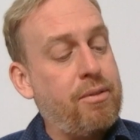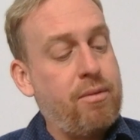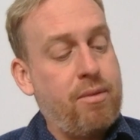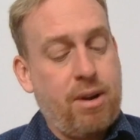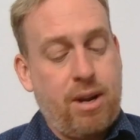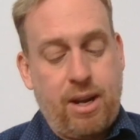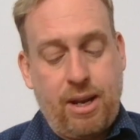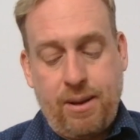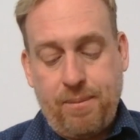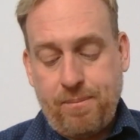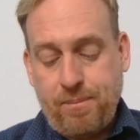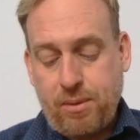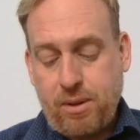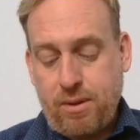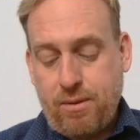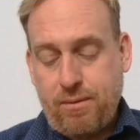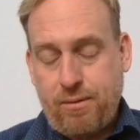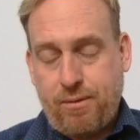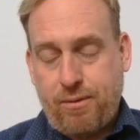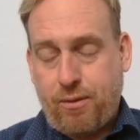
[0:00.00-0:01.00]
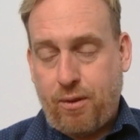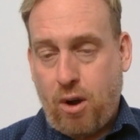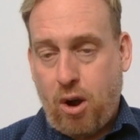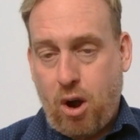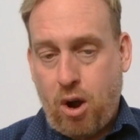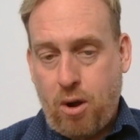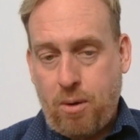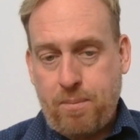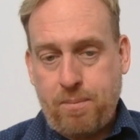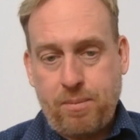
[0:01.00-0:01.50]
3,
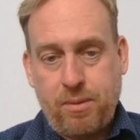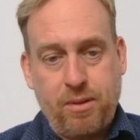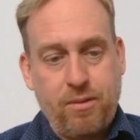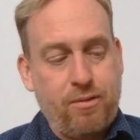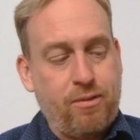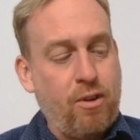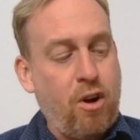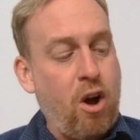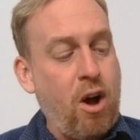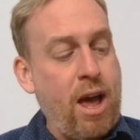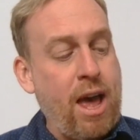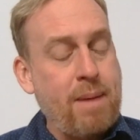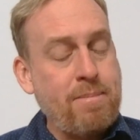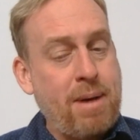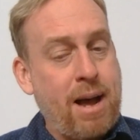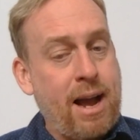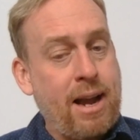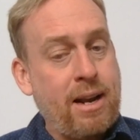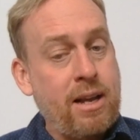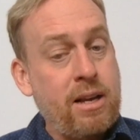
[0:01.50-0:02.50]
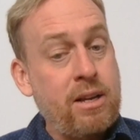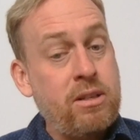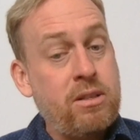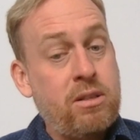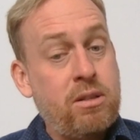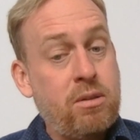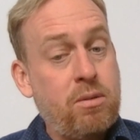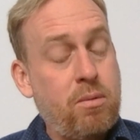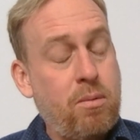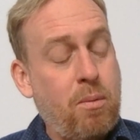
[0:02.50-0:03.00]
4, 4 A
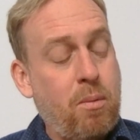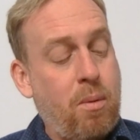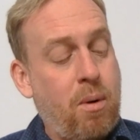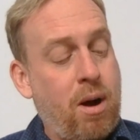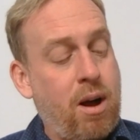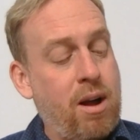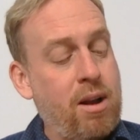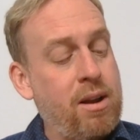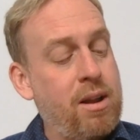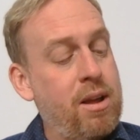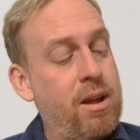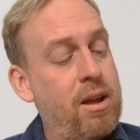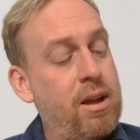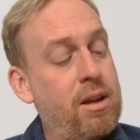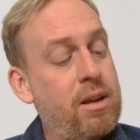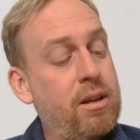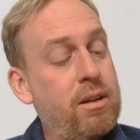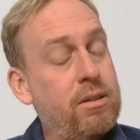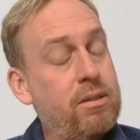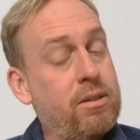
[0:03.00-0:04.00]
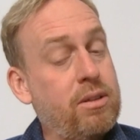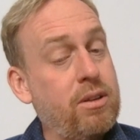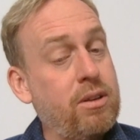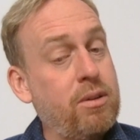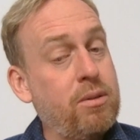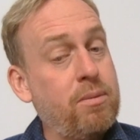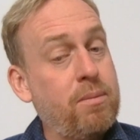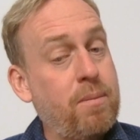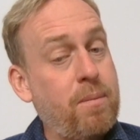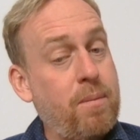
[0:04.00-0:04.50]
minors, 1,
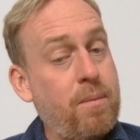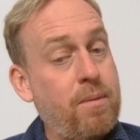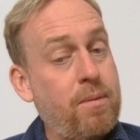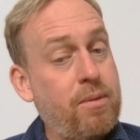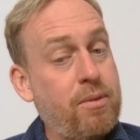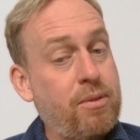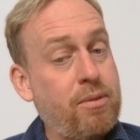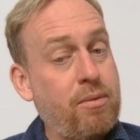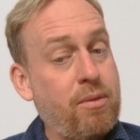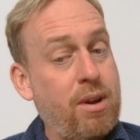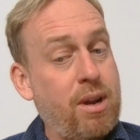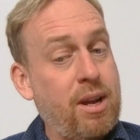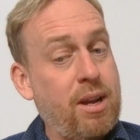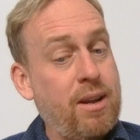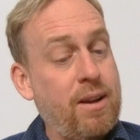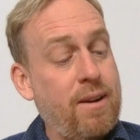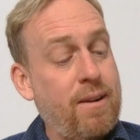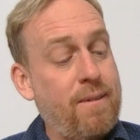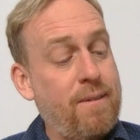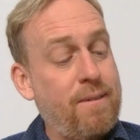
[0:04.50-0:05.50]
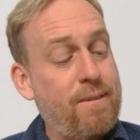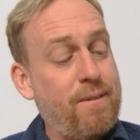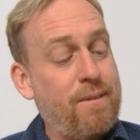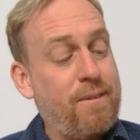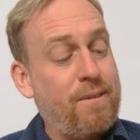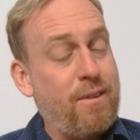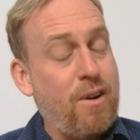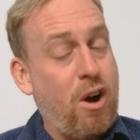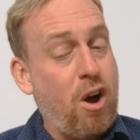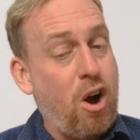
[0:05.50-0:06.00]
2, 3,
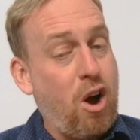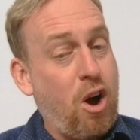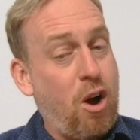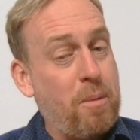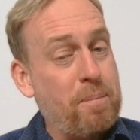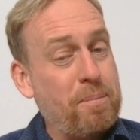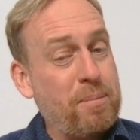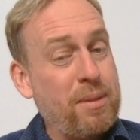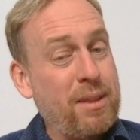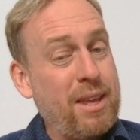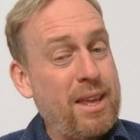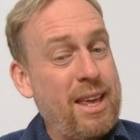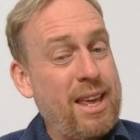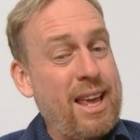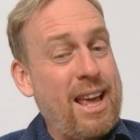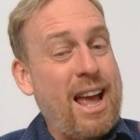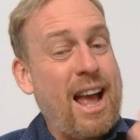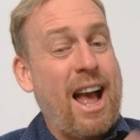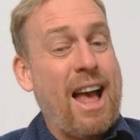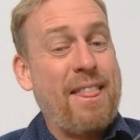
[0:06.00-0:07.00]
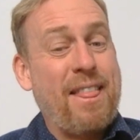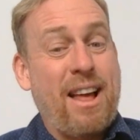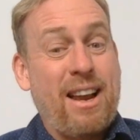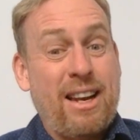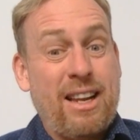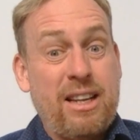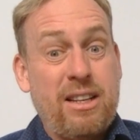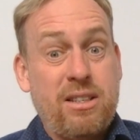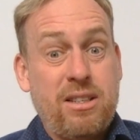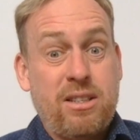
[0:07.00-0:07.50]
4, and that
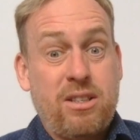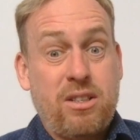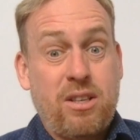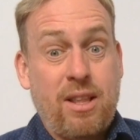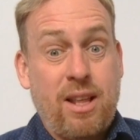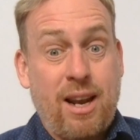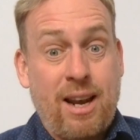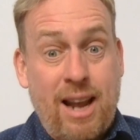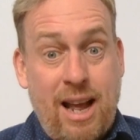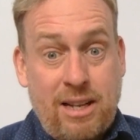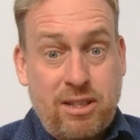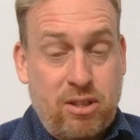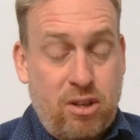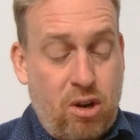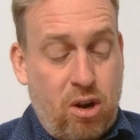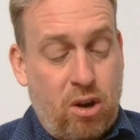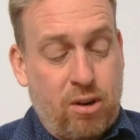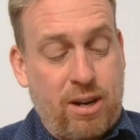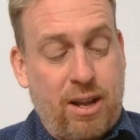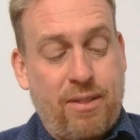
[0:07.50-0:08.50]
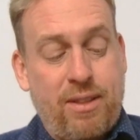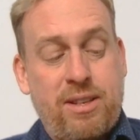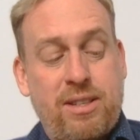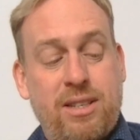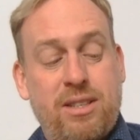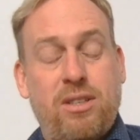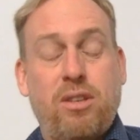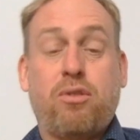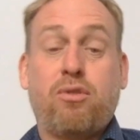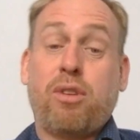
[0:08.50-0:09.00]
leads us to the last chord. Now this
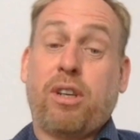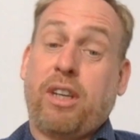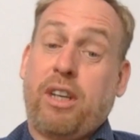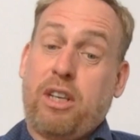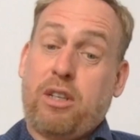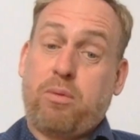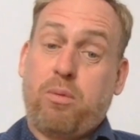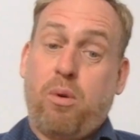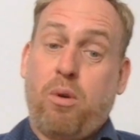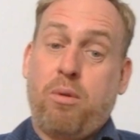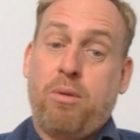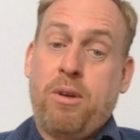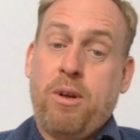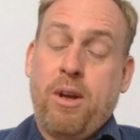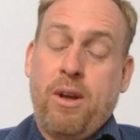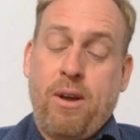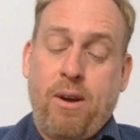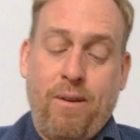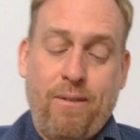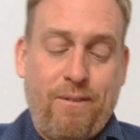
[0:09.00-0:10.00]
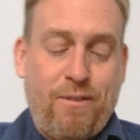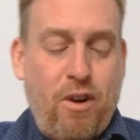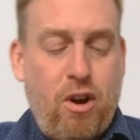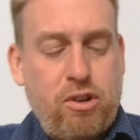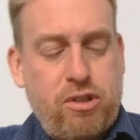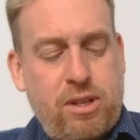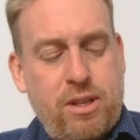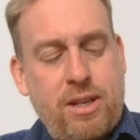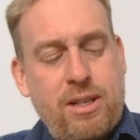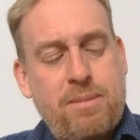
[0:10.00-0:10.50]
is the trickiest one.
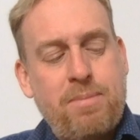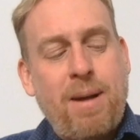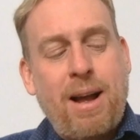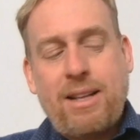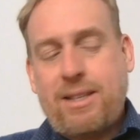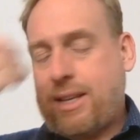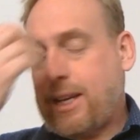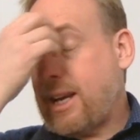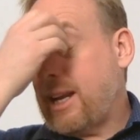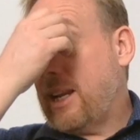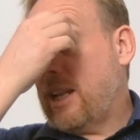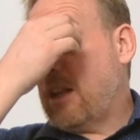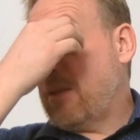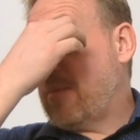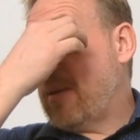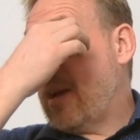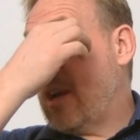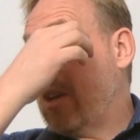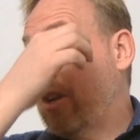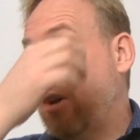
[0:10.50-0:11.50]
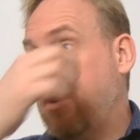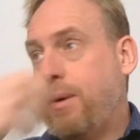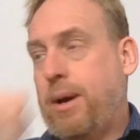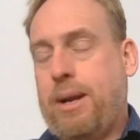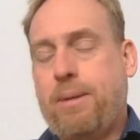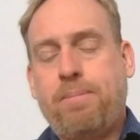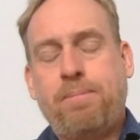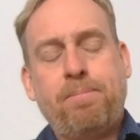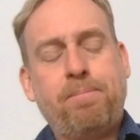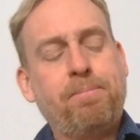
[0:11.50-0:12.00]
Unfortunately, this might take a little bit of
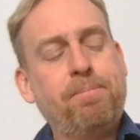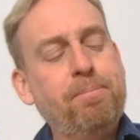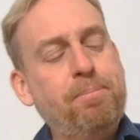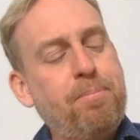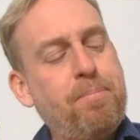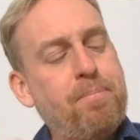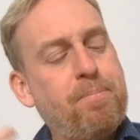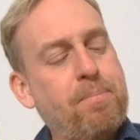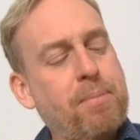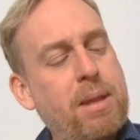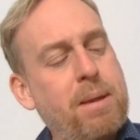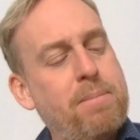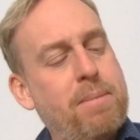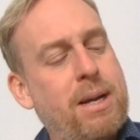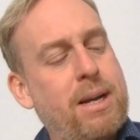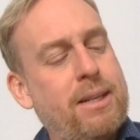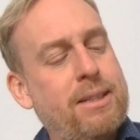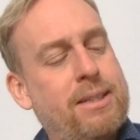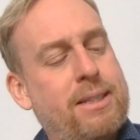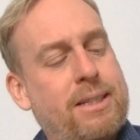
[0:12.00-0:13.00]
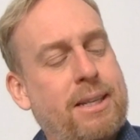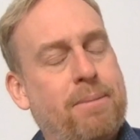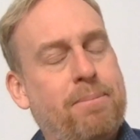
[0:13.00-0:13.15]
doing, but